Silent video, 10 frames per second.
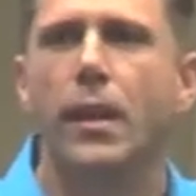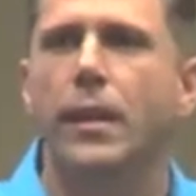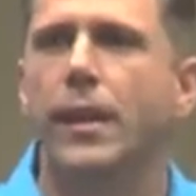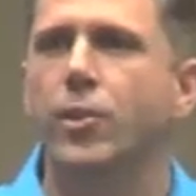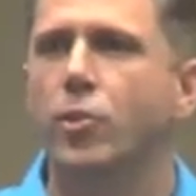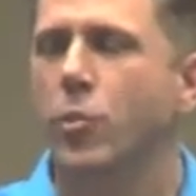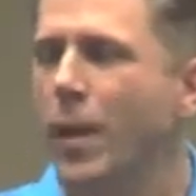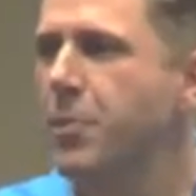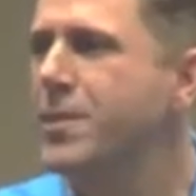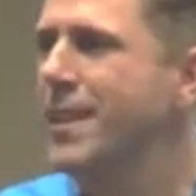need to
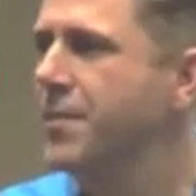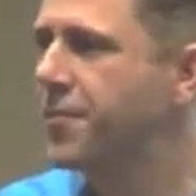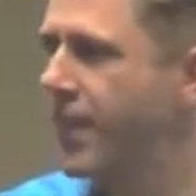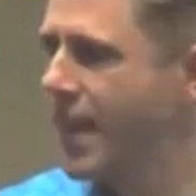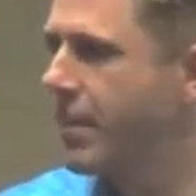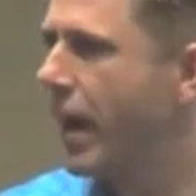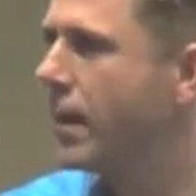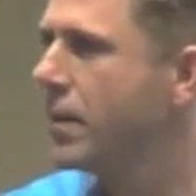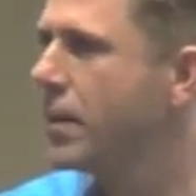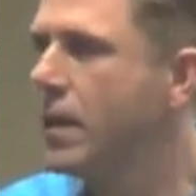represent Vemma,
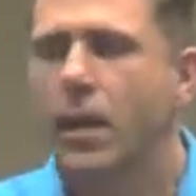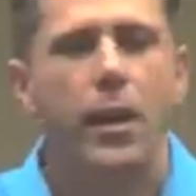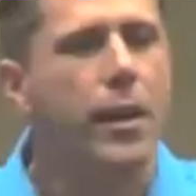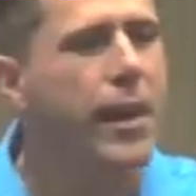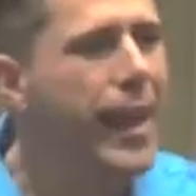an